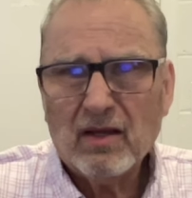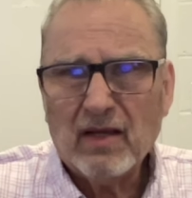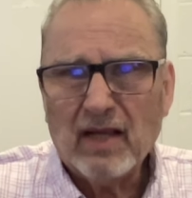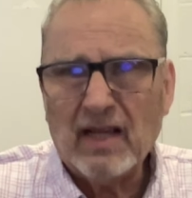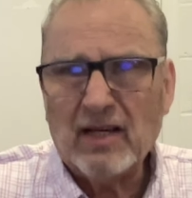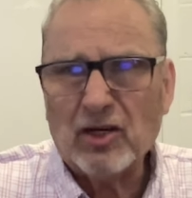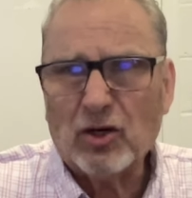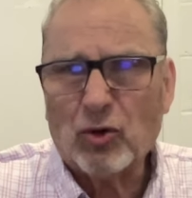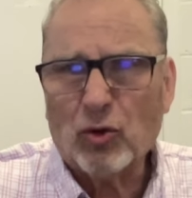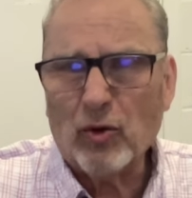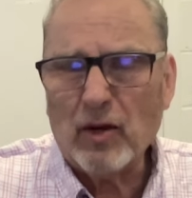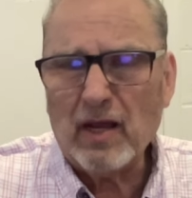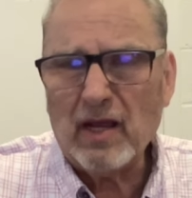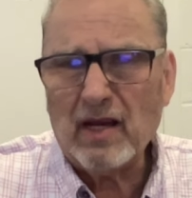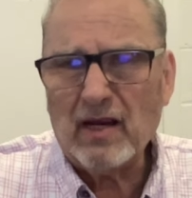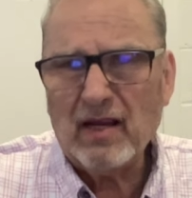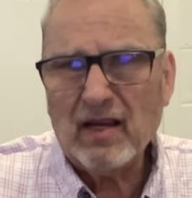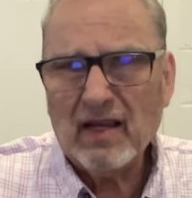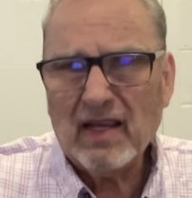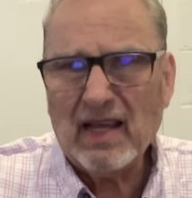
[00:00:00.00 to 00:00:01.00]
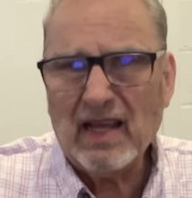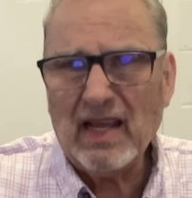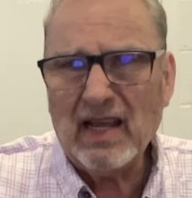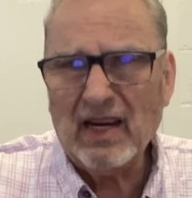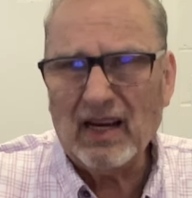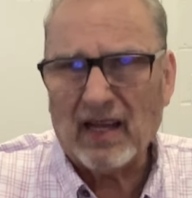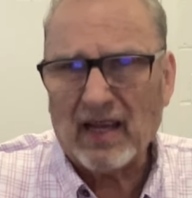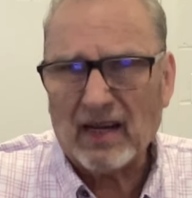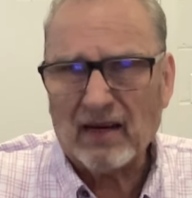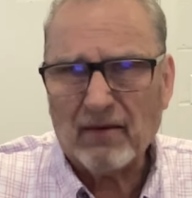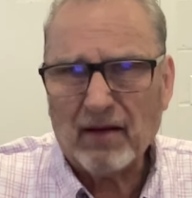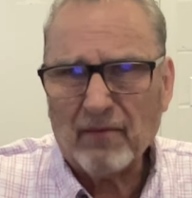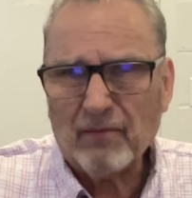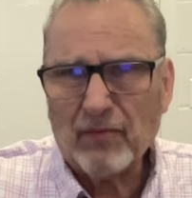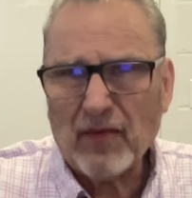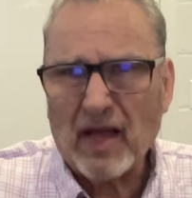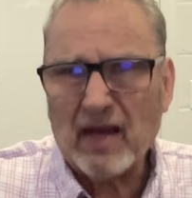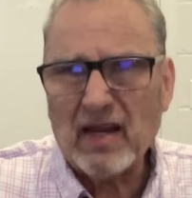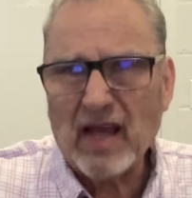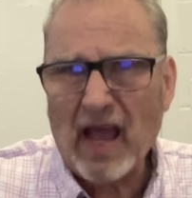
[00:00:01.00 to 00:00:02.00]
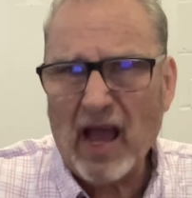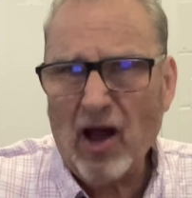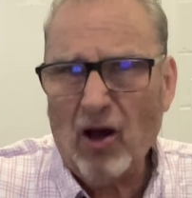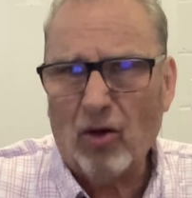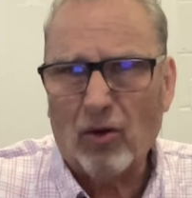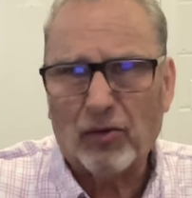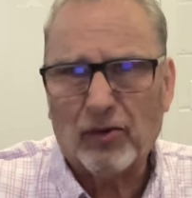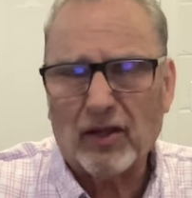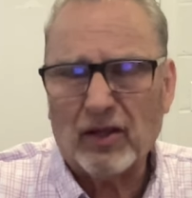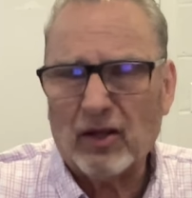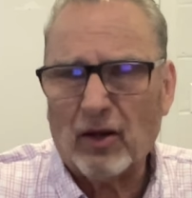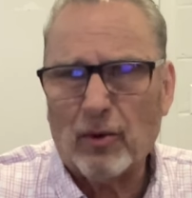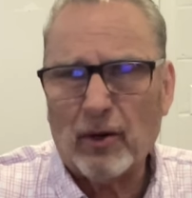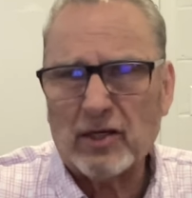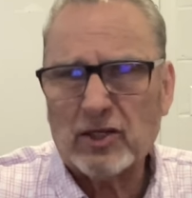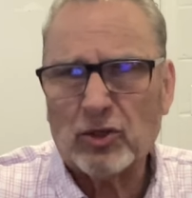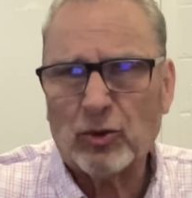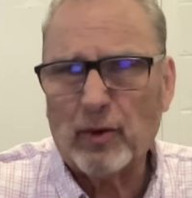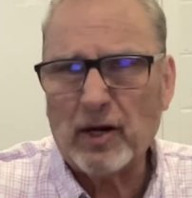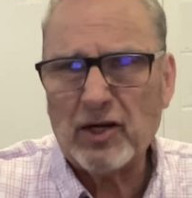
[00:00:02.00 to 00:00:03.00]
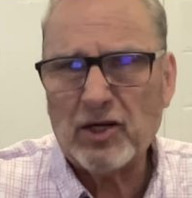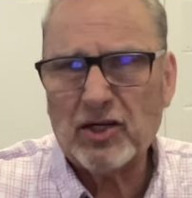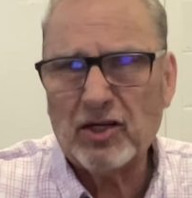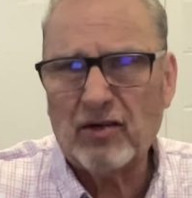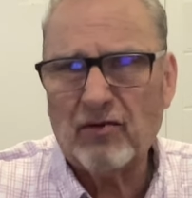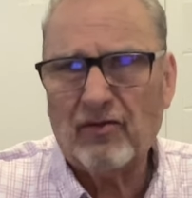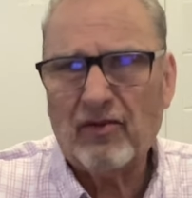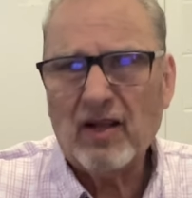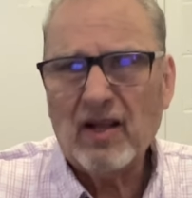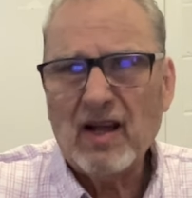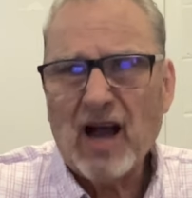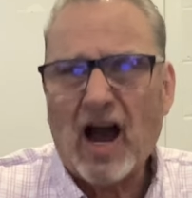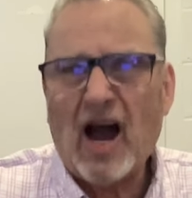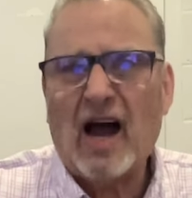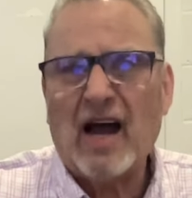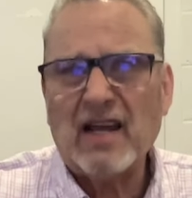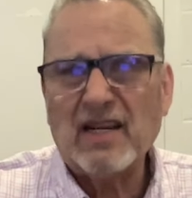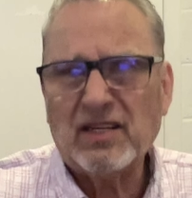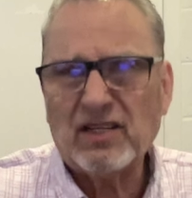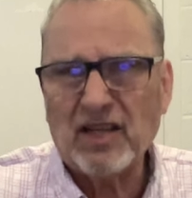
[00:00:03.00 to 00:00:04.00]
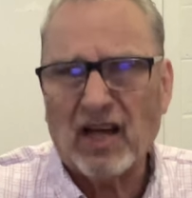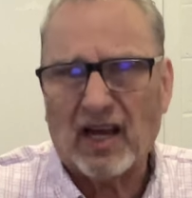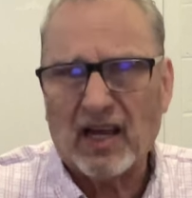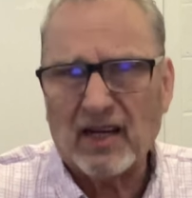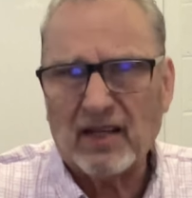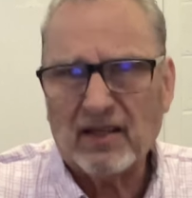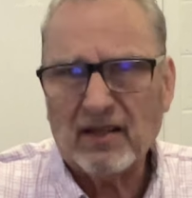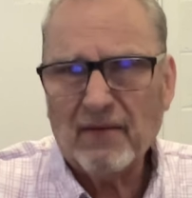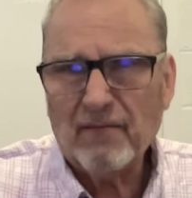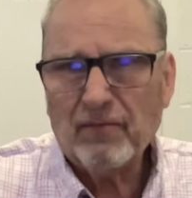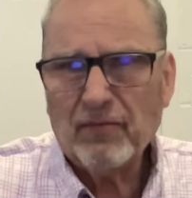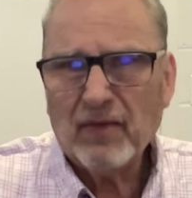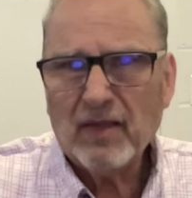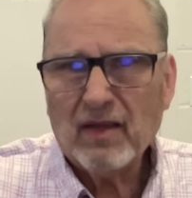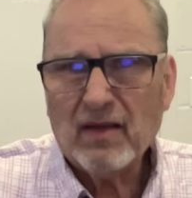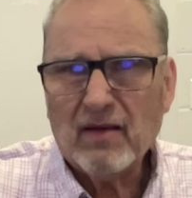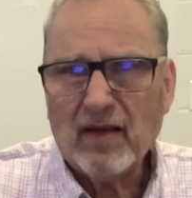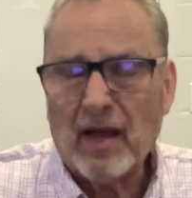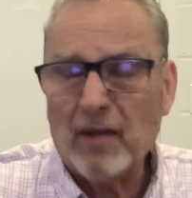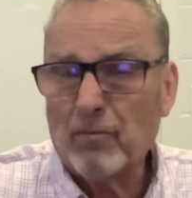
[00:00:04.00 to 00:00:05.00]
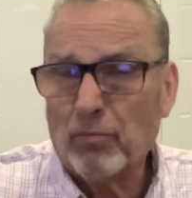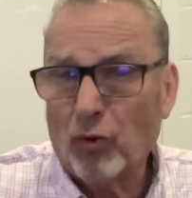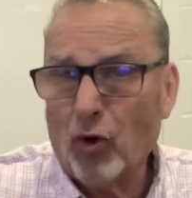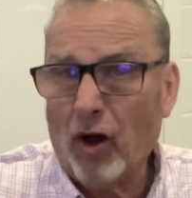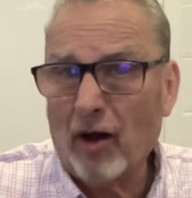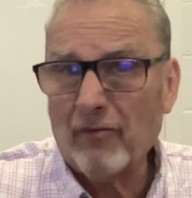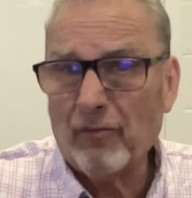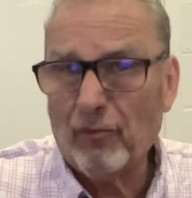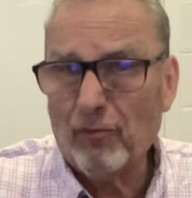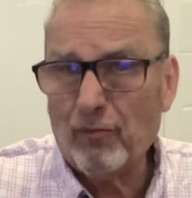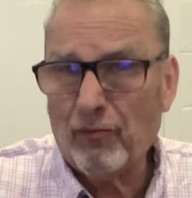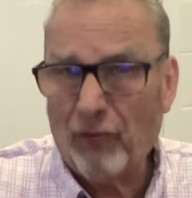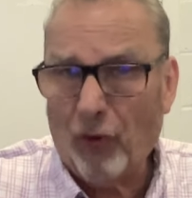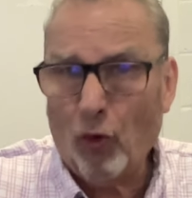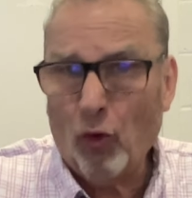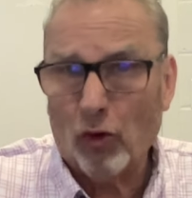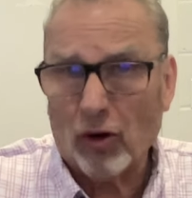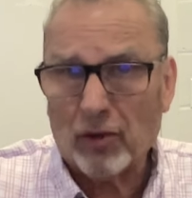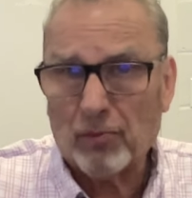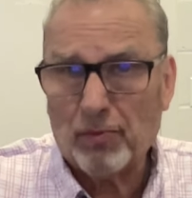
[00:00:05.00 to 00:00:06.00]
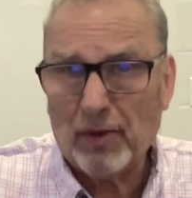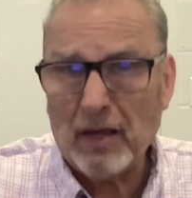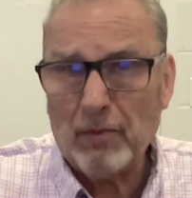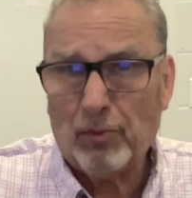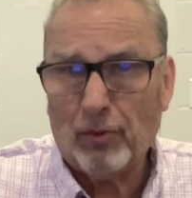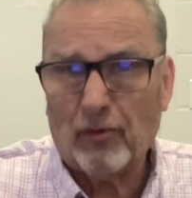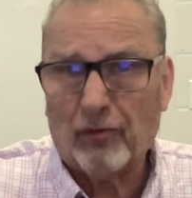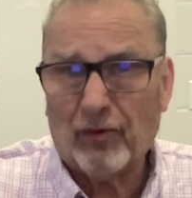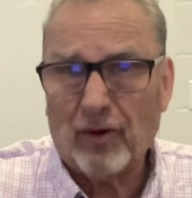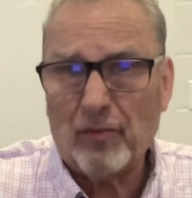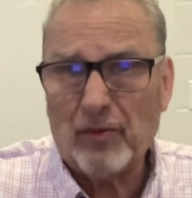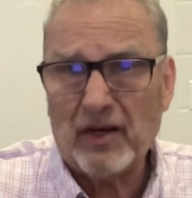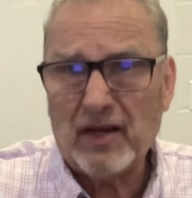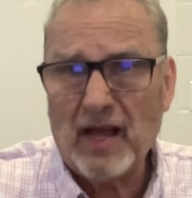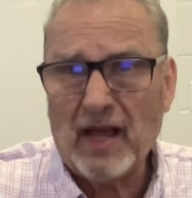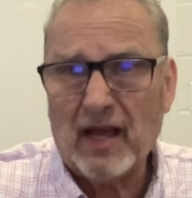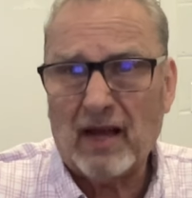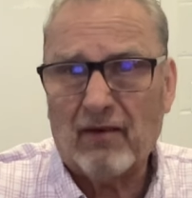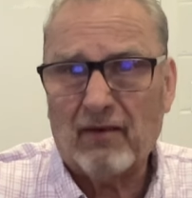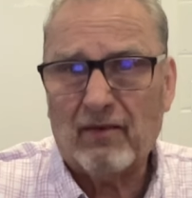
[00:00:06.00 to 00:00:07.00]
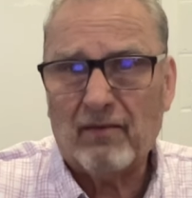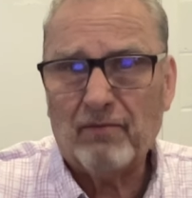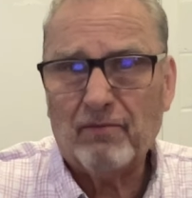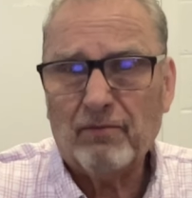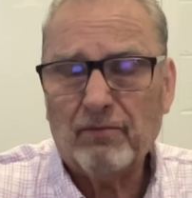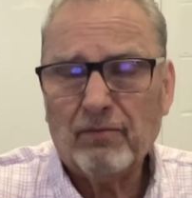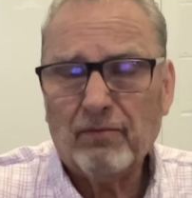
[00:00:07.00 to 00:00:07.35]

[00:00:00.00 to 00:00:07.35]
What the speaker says: He decreed healing and health and the restoration of eyesight and brought forth people from the dead.